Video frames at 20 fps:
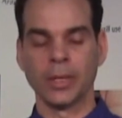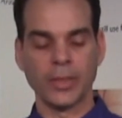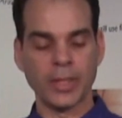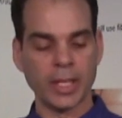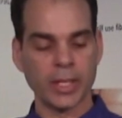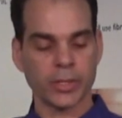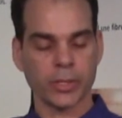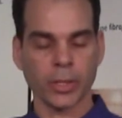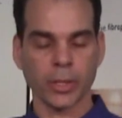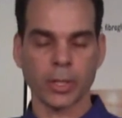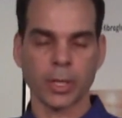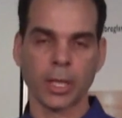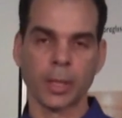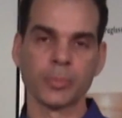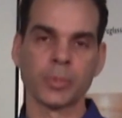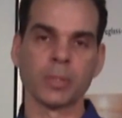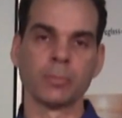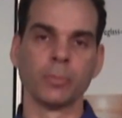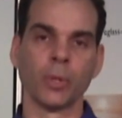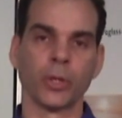The insert
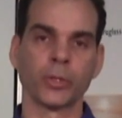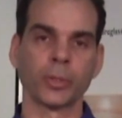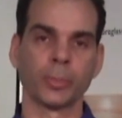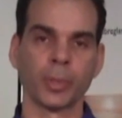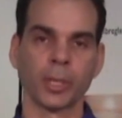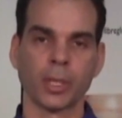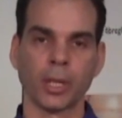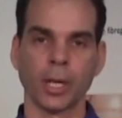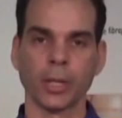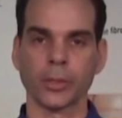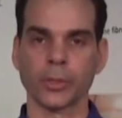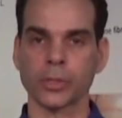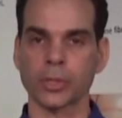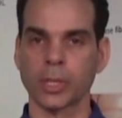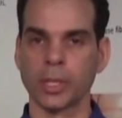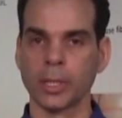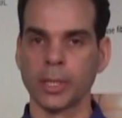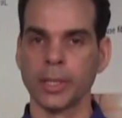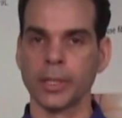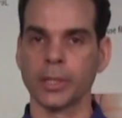comes in multiple colors:
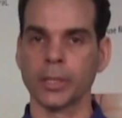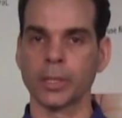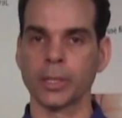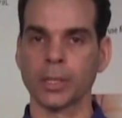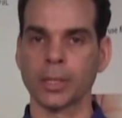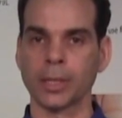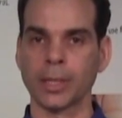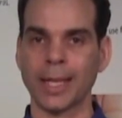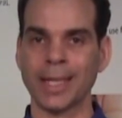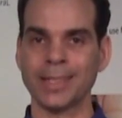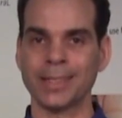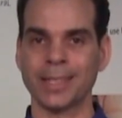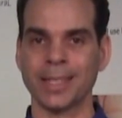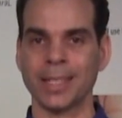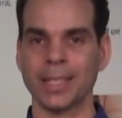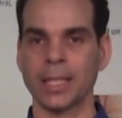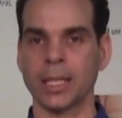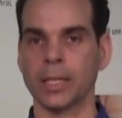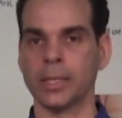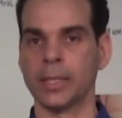clear, light
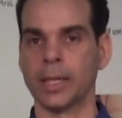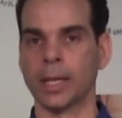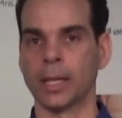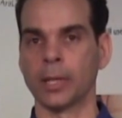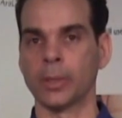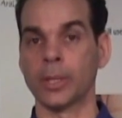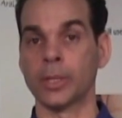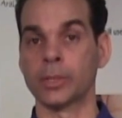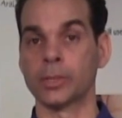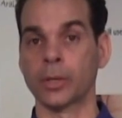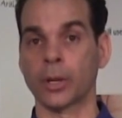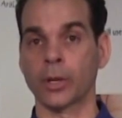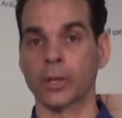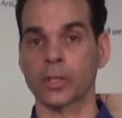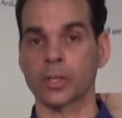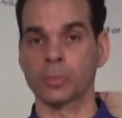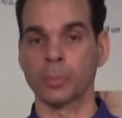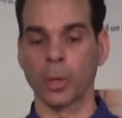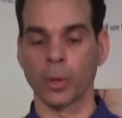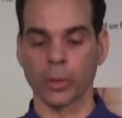tint, yellow, and
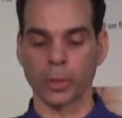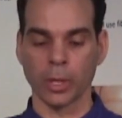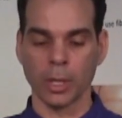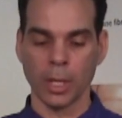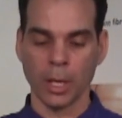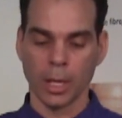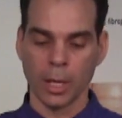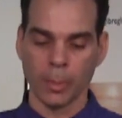dark smoke.